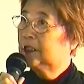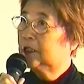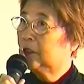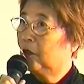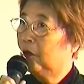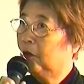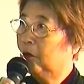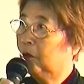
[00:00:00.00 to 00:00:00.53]

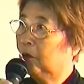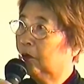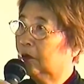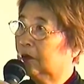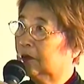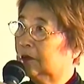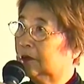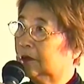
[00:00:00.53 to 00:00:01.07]

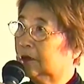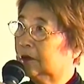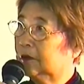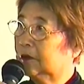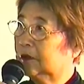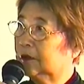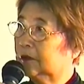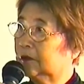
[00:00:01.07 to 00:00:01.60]
So
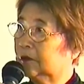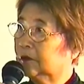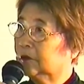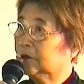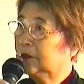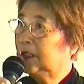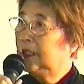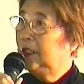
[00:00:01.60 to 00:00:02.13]

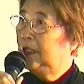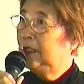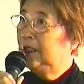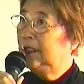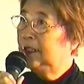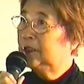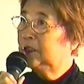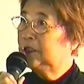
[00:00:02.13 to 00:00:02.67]

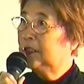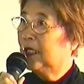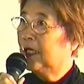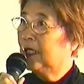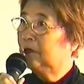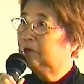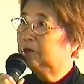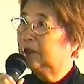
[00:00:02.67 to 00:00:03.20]
he, his
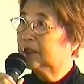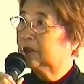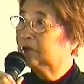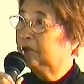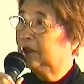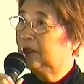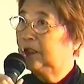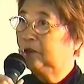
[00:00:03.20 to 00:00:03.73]
job was
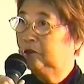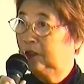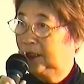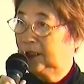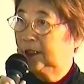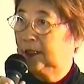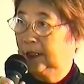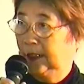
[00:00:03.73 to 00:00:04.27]
very
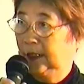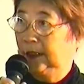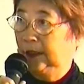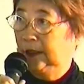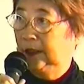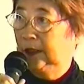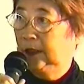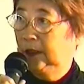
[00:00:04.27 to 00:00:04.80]

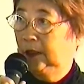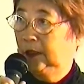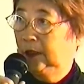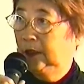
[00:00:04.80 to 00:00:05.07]
westernized.